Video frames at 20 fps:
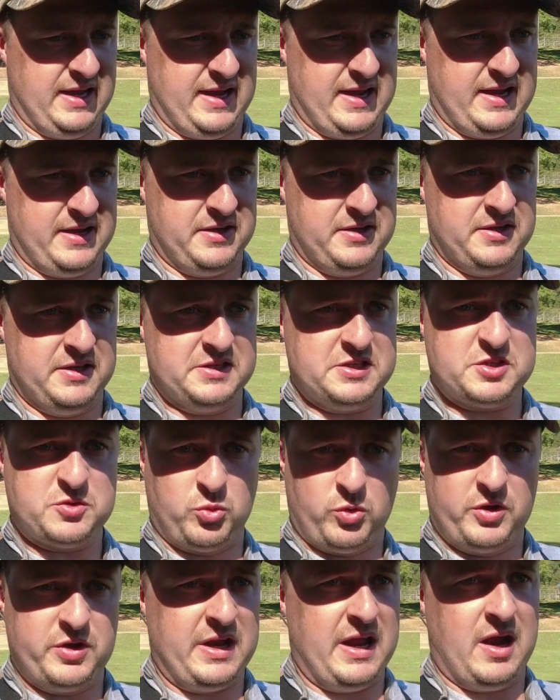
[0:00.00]
And uh, it just
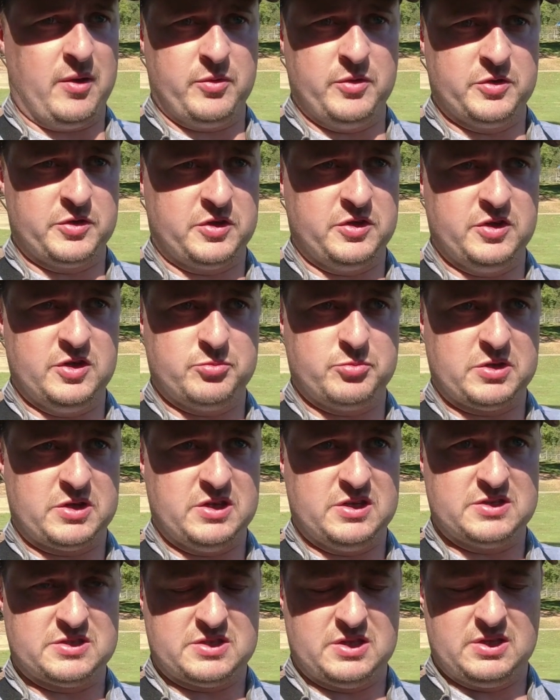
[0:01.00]
worked out real good
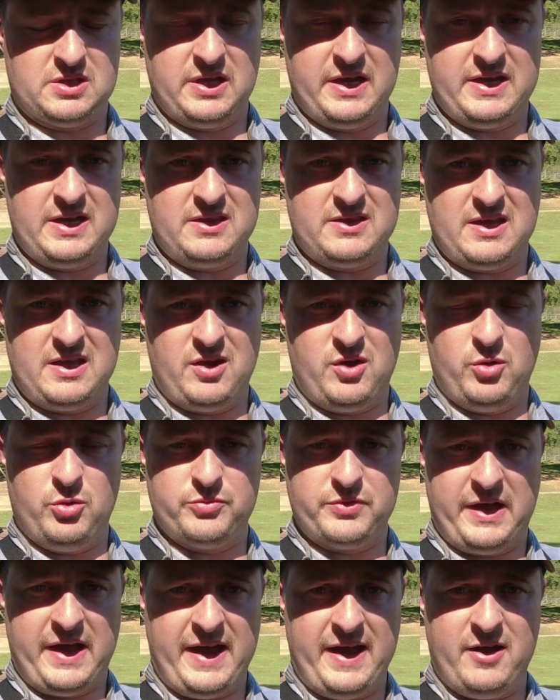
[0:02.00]
because the lady that
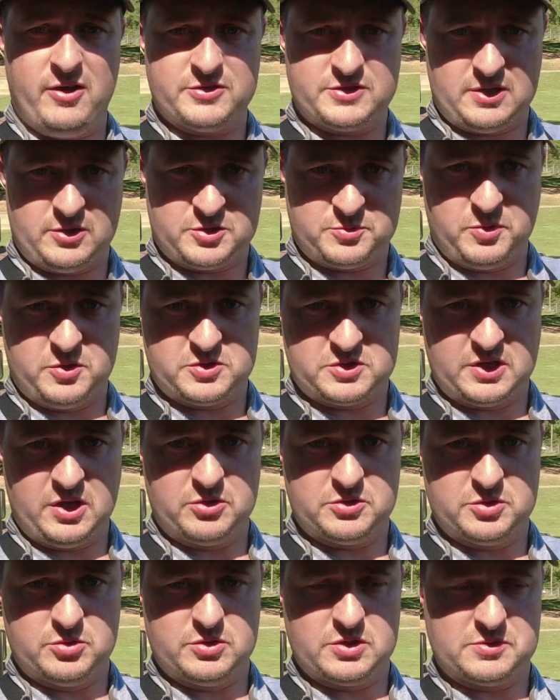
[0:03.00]
owned the house I was supposed to
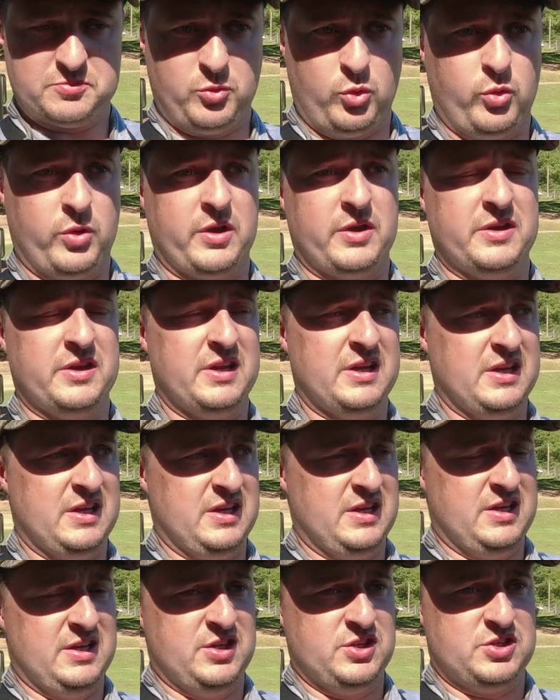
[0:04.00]
go to this morning,
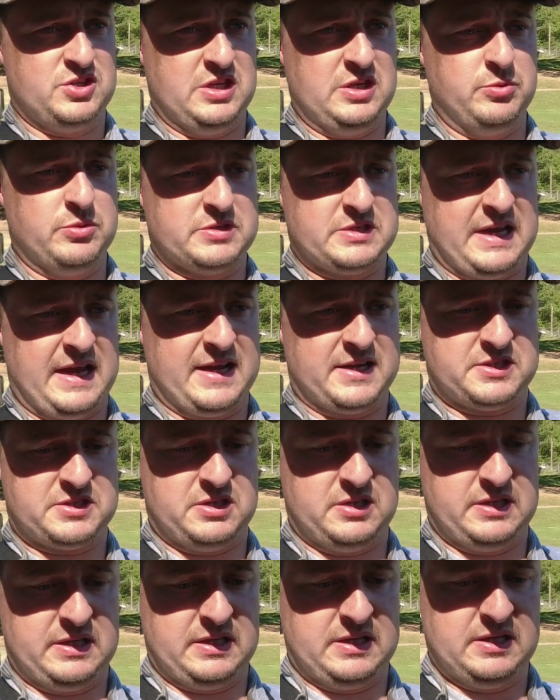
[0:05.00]
she was
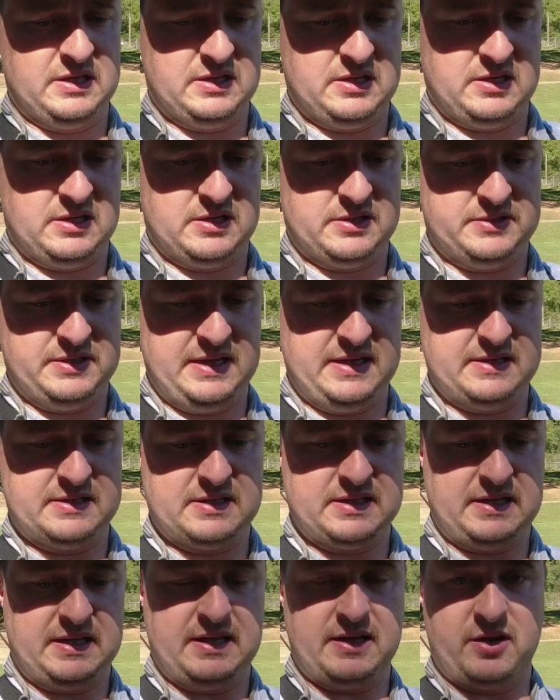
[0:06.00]
actually uh,
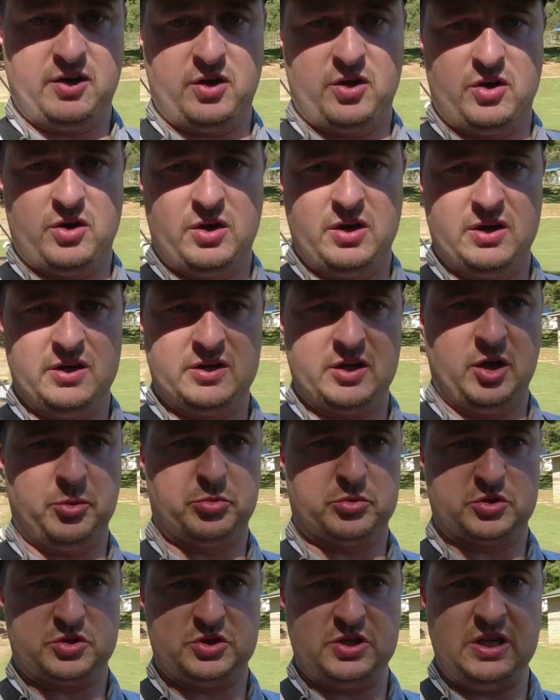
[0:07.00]
needing to get her
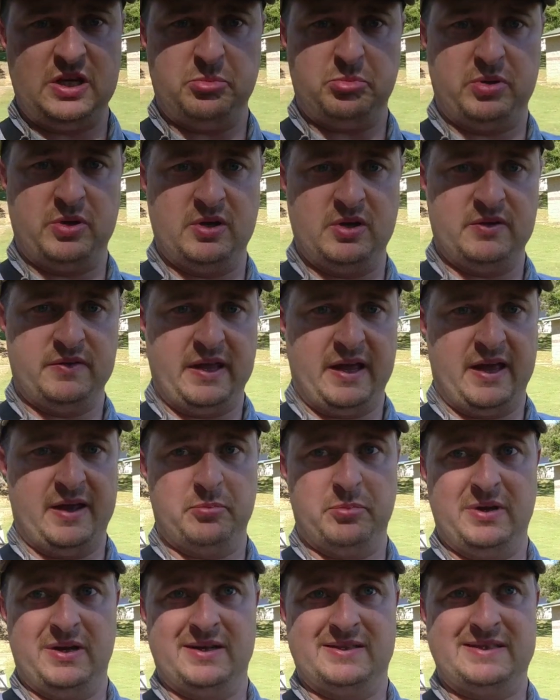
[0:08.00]
couple sheep that
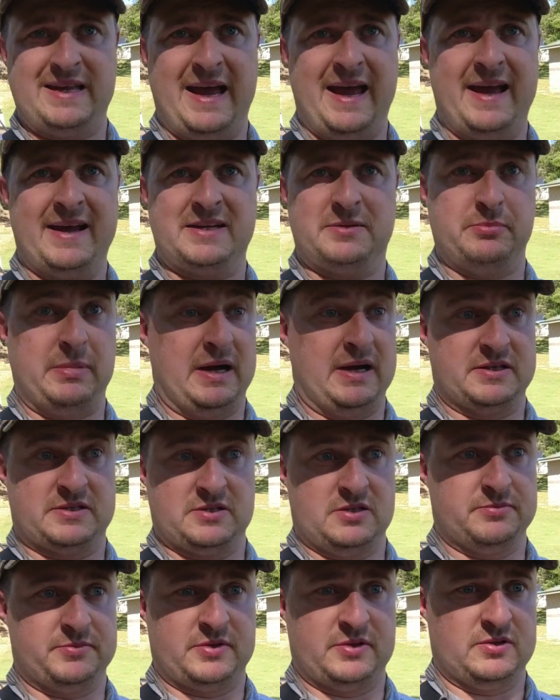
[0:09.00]
had been attacked by
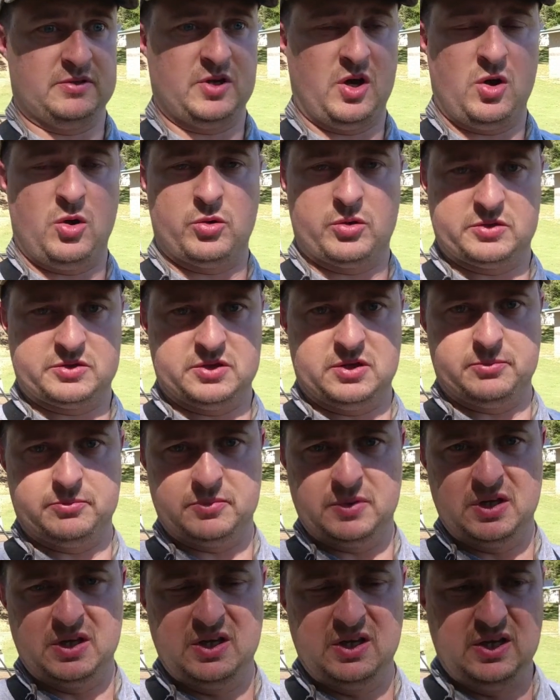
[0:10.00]
something, dog or
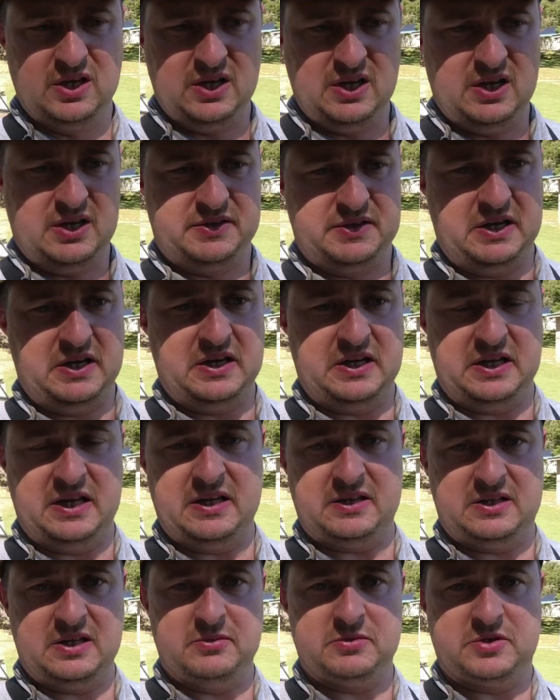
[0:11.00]
something. Needed to
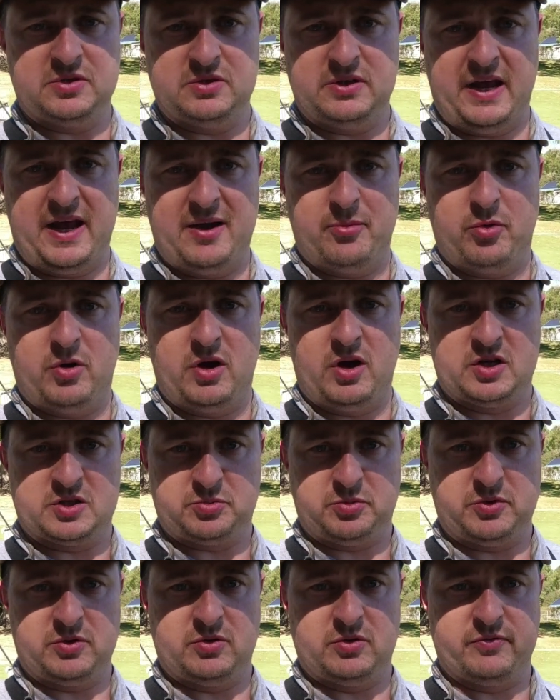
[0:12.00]
get them to an animal
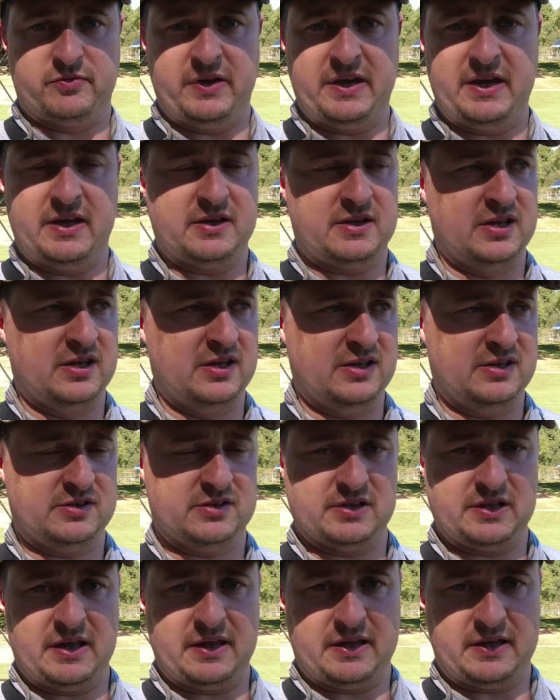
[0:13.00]
hospital, a vet,
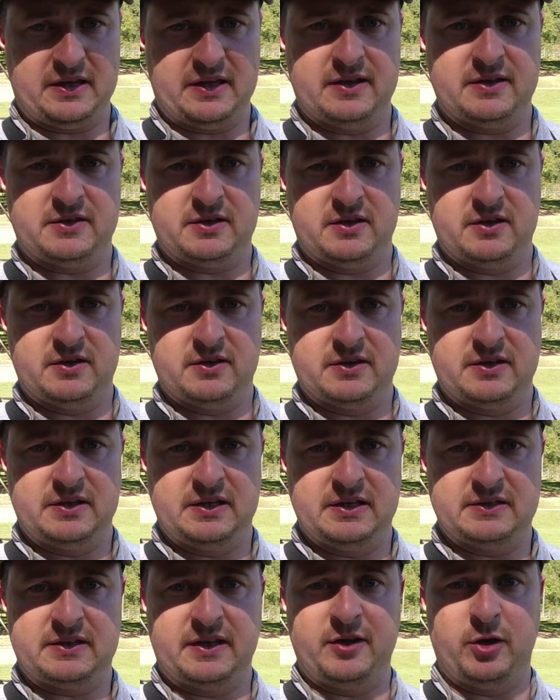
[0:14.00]
so they can get the
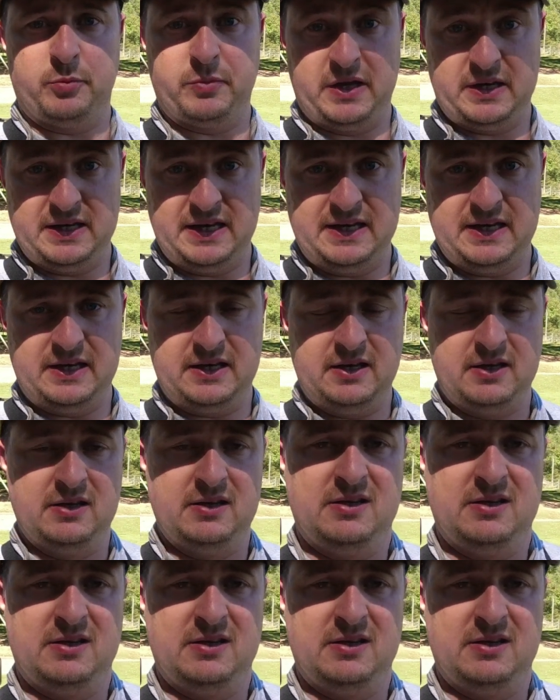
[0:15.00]
get the help they needed.